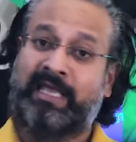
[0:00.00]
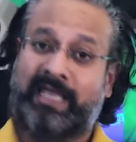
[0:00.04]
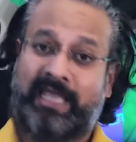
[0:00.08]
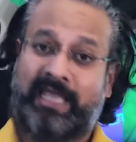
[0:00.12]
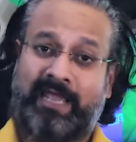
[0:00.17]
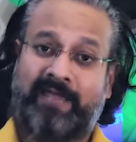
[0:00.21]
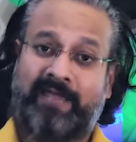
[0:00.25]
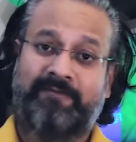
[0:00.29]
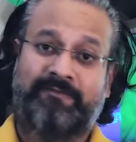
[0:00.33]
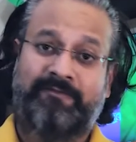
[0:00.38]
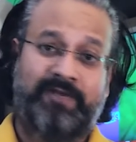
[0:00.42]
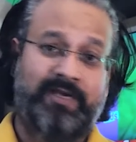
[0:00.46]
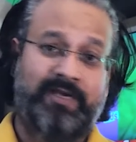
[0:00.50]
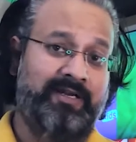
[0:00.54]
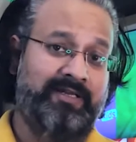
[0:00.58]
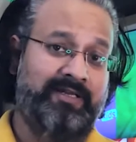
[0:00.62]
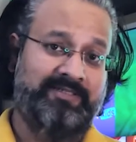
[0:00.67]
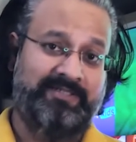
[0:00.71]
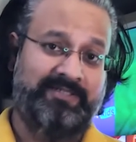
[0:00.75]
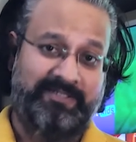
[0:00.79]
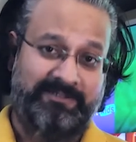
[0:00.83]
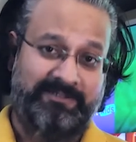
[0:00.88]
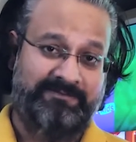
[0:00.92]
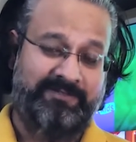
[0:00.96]
AVR
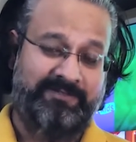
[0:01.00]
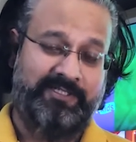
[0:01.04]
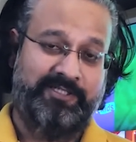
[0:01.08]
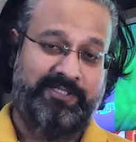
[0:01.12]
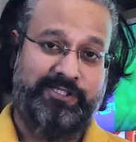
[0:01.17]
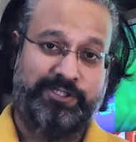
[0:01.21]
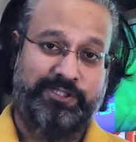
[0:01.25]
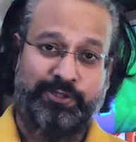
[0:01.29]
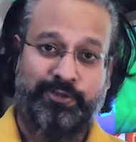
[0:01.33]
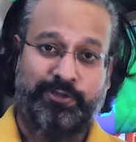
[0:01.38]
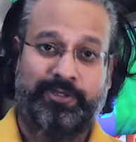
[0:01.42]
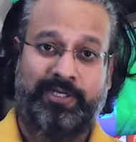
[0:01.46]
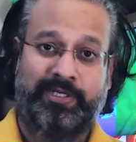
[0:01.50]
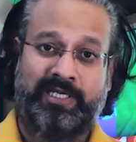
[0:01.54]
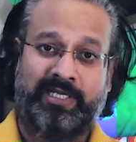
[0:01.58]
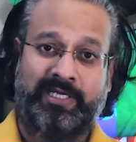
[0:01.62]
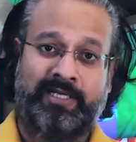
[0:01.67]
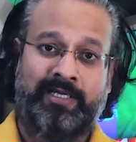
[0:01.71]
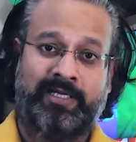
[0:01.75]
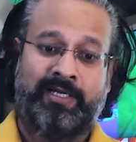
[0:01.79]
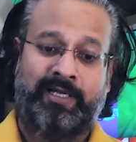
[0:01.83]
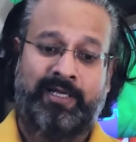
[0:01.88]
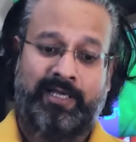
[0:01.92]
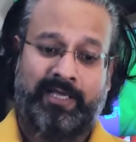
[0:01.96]
is a different story.
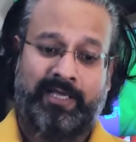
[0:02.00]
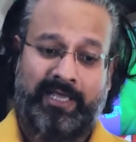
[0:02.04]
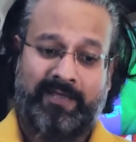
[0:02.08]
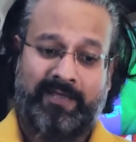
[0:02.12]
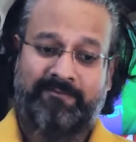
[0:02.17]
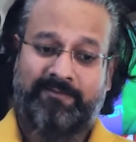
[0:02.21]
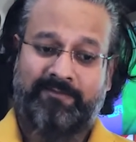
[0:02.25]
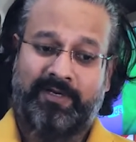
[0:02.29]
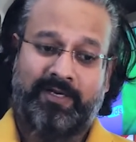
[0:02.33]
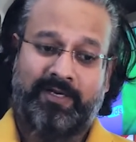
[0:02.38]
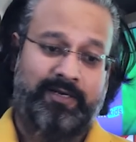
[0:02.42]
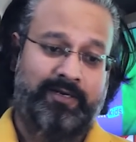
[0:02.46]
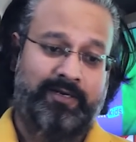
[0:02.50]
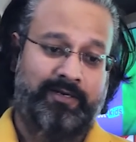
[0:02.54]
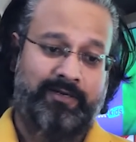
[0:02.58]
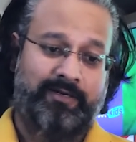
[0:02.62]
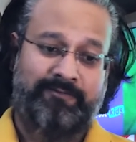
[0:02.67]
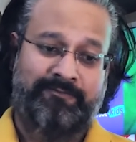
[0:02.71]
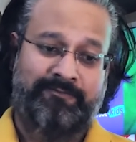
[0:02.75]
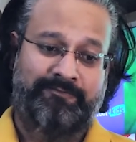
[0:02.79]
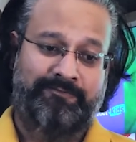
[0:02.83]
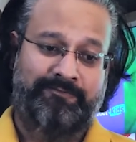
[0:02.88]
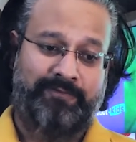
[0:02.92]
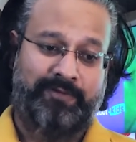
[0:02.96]

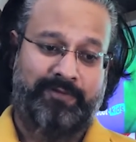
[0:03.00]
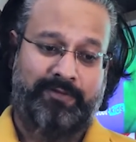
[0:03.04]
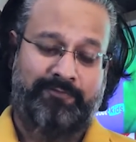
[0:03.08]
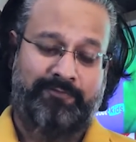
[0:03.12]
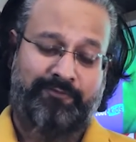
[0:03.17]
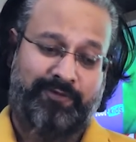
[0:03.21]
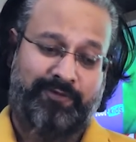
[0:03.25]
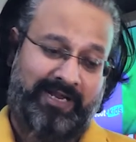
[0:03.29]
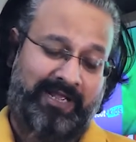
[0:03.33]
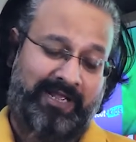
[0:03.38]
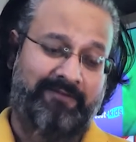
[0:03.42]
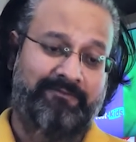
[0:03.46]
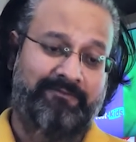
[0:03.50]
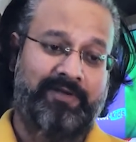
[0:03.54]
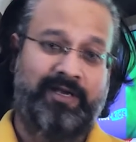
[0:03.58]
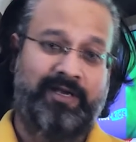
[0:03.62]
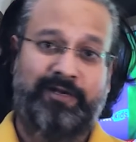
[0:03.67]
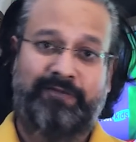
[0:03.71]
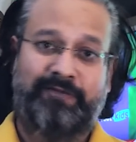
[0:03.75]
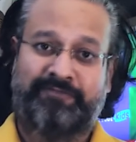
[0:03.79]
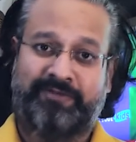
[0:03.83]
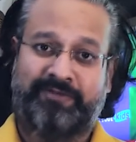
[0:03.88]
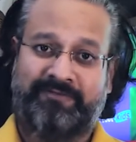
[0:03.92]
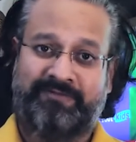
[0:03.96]
For AVR,
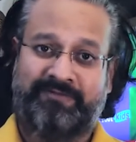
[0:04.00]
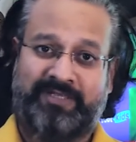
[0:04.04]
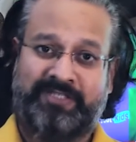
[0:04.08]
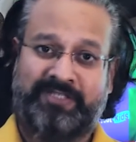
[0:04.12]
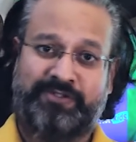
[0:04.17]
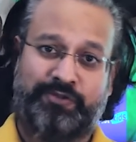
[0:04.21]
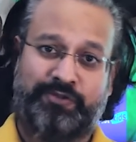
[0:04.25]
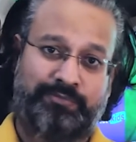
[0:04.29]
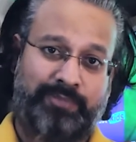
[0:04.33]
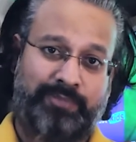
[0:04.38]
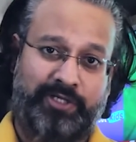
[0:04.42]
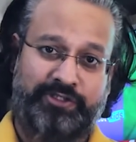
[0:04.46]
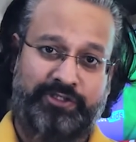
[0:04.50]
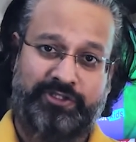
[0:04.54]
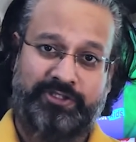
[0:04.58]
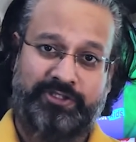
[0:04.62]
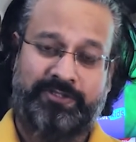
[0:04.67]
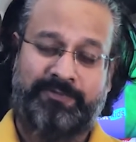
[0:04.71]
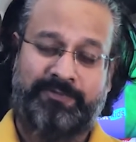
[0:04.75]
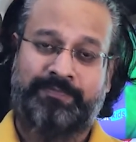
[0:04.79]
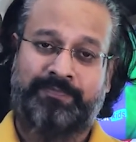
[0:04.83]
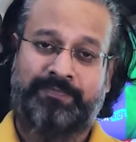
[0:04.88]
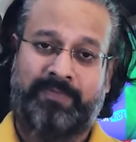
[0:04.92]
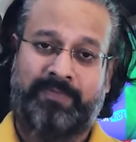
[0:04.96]
if you fix your budget,